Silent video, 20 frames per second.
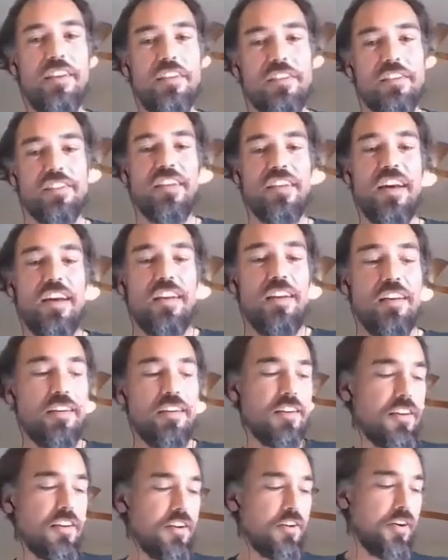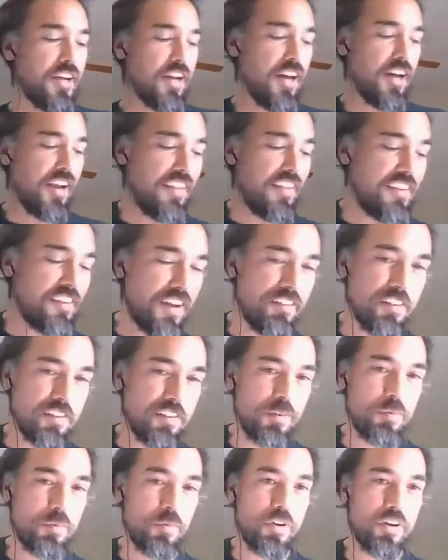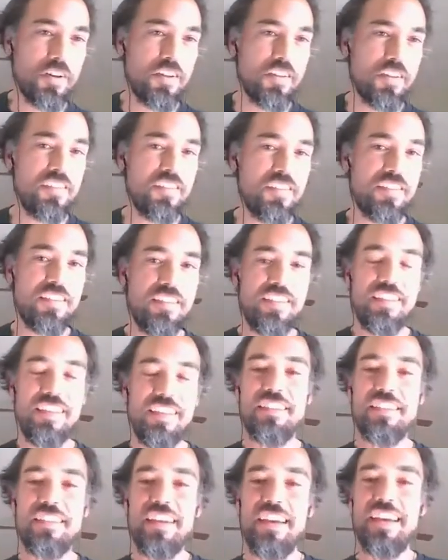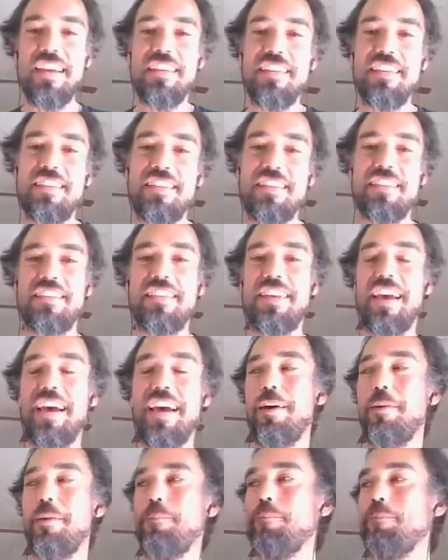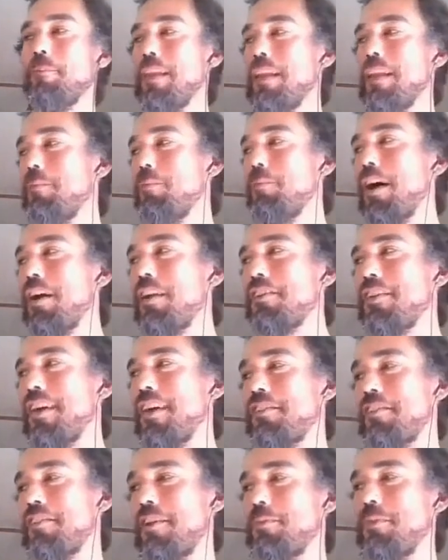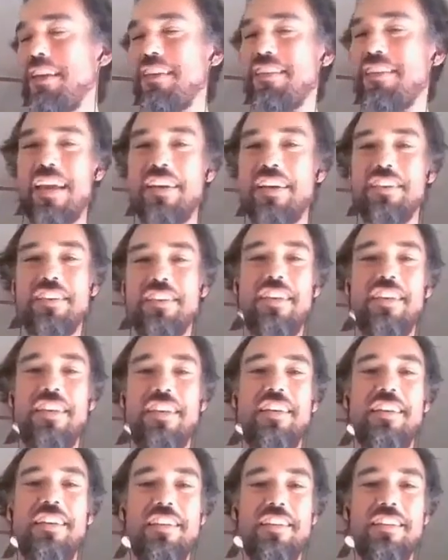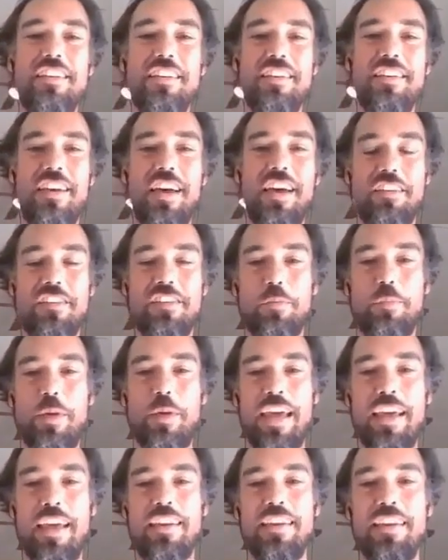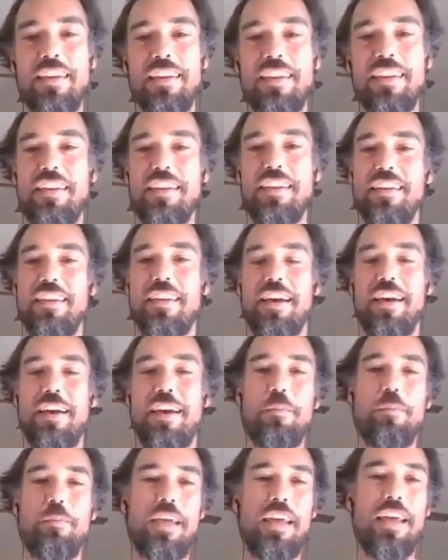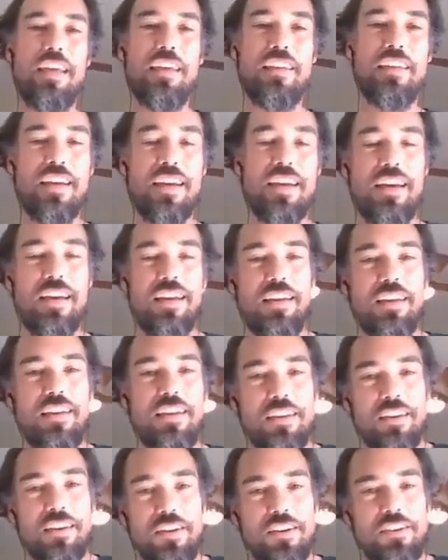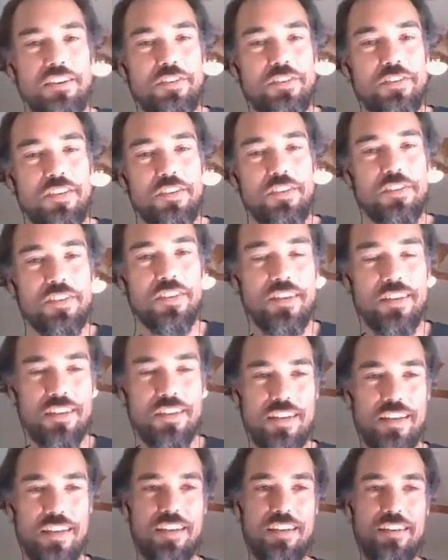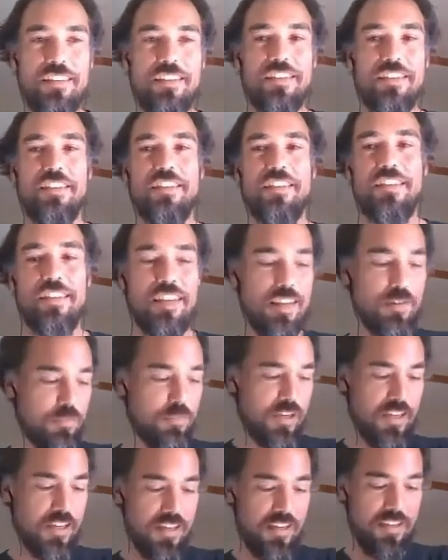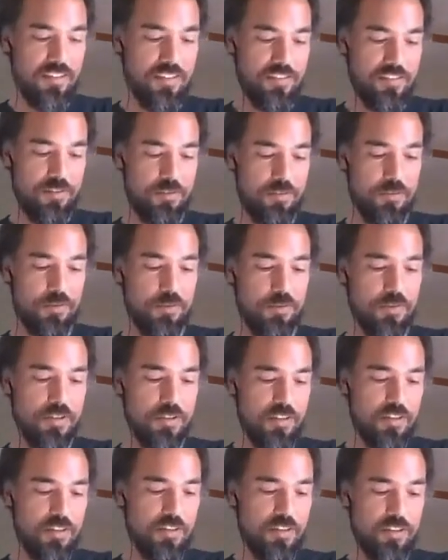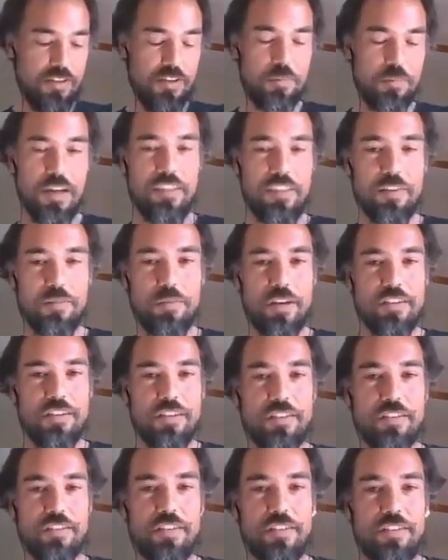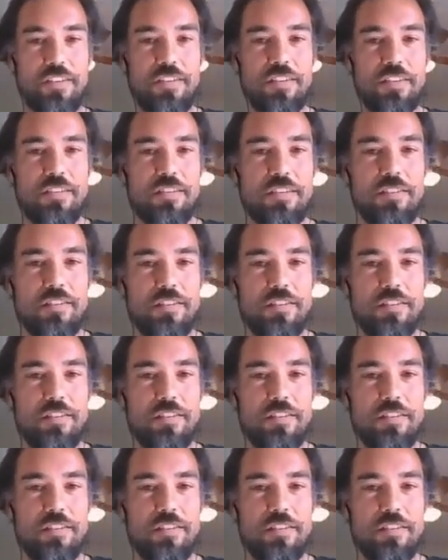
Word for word: there's a ton going on in the JavaScript world these days. Um, modern JavaScript is actually not so bad, um, and I encourage you to use it and and bring it into your Python projects.